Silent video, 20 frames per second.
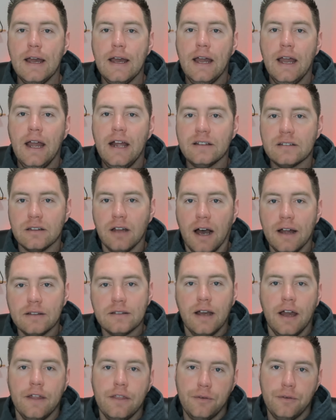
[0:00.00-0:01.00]
it's not
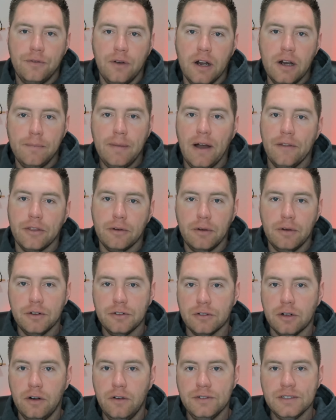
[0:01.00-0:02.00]
Tether FUD about the
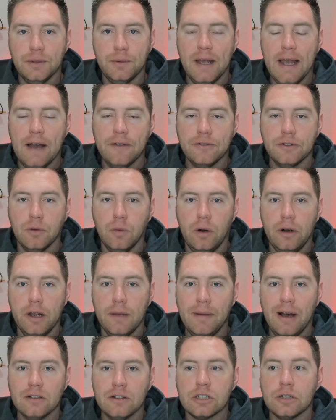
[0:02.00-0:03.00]
reserves that we have to worry
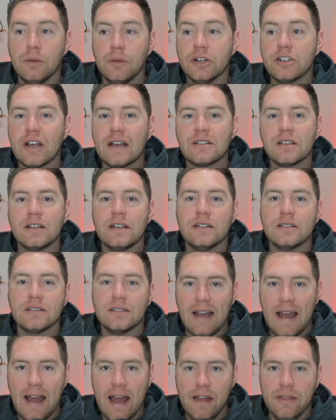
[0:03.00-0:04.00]
about so much as it is
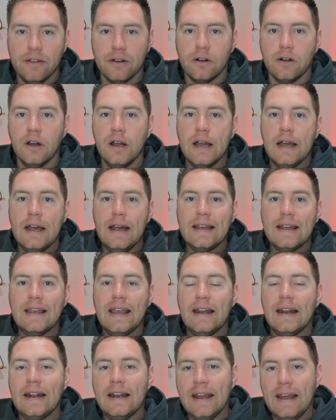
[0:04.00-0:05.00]
Tether
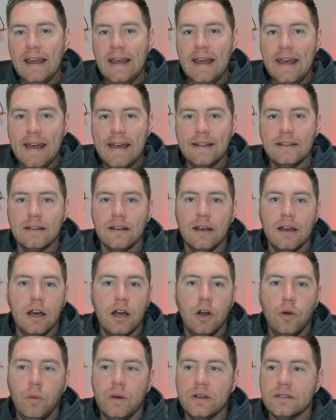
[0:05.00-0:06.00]
getting hit
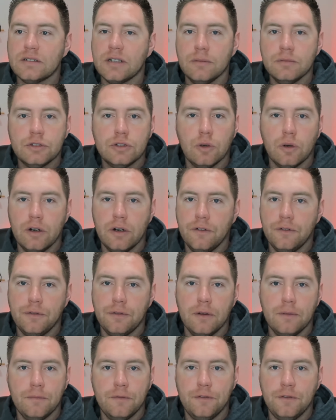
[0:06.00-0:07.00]
with some sort
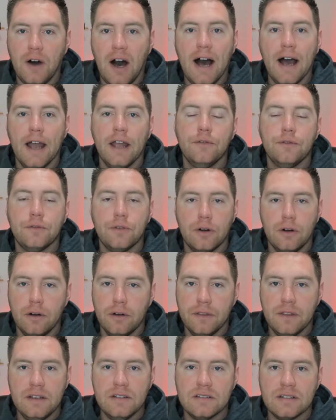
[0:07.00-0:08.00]
of fine
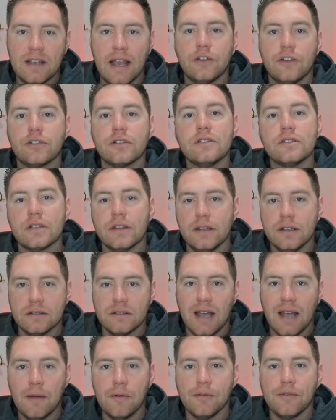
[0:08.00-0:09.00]
for these sanctions and this
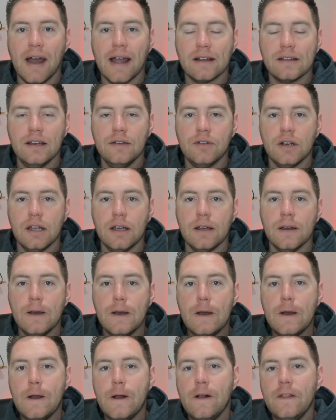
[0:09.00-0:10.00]
type of activity.
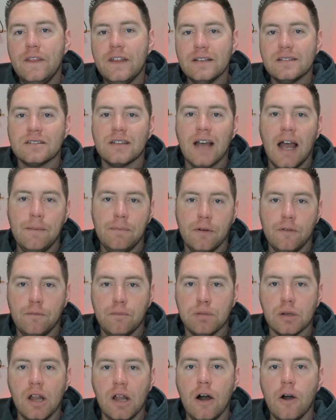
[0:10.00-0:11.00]
This type
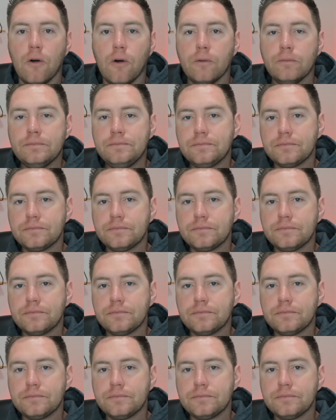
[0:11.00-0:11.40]
of blow